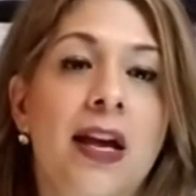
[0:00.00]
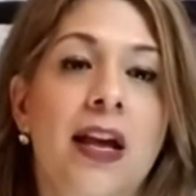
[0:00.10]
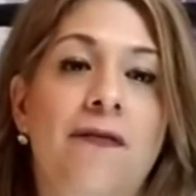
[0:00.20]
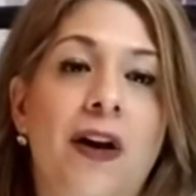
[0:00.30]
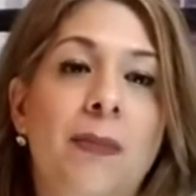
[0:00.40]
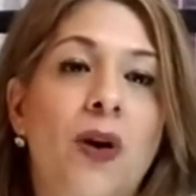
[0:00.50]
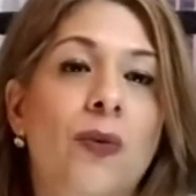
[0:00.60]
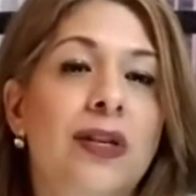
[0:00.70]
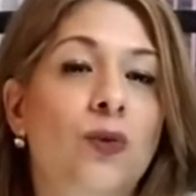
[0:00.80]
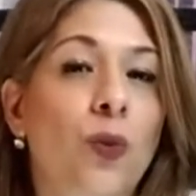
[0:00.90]
If I'm
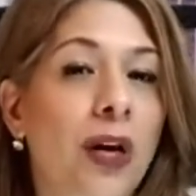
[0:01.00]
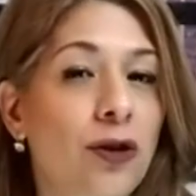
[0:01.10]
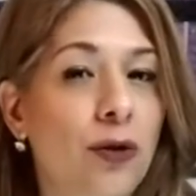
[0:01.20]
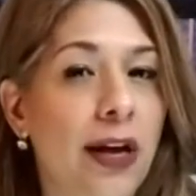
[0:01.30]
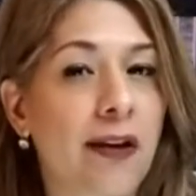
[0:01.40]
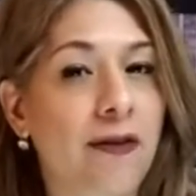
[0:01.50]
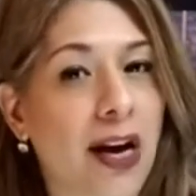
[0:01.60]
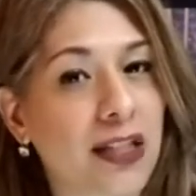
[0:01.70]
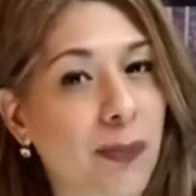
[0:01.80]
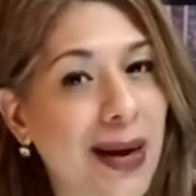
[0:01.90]
always wondering if
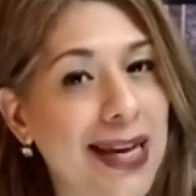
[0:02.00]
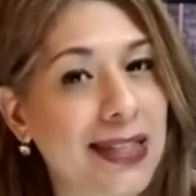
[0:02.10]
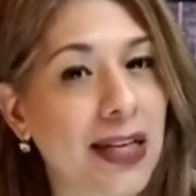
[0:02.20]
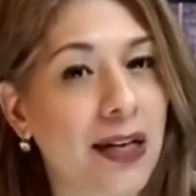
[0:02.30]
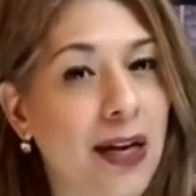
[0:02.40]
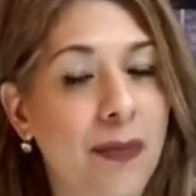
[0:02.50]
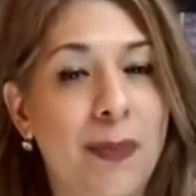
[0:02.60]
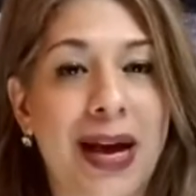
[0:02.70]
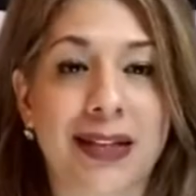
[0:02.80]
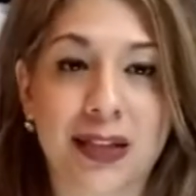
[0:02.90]
God's plan's going to come to
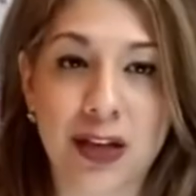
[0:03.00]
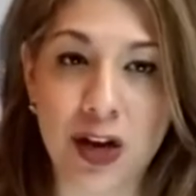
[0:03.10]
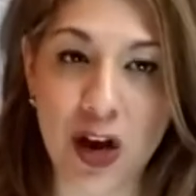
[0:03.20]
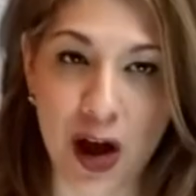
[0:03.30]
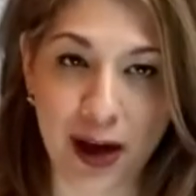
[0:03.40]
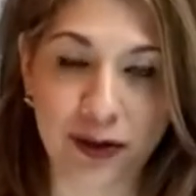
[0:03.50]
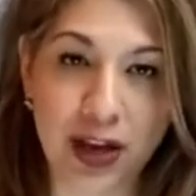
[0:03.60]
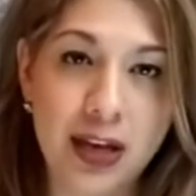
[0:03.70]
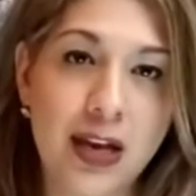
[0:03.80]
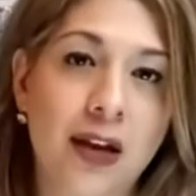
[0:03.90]
pass, not
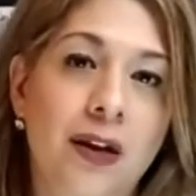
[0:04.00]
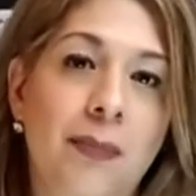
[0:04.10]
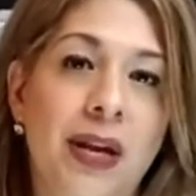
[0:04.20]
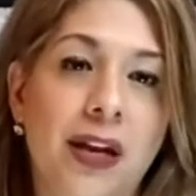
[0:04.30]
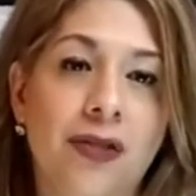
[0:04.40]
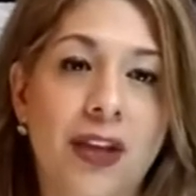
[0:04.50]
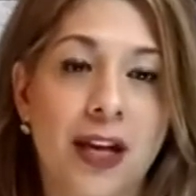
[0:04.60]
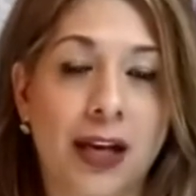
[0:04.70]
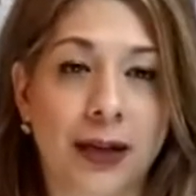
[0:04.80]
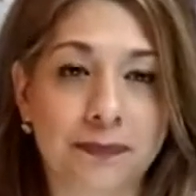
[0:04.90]
thinking in dominion
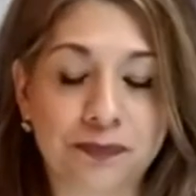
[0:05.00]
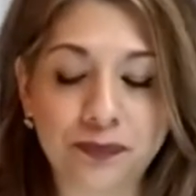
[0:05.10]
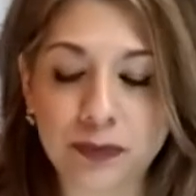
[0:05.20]
thinking.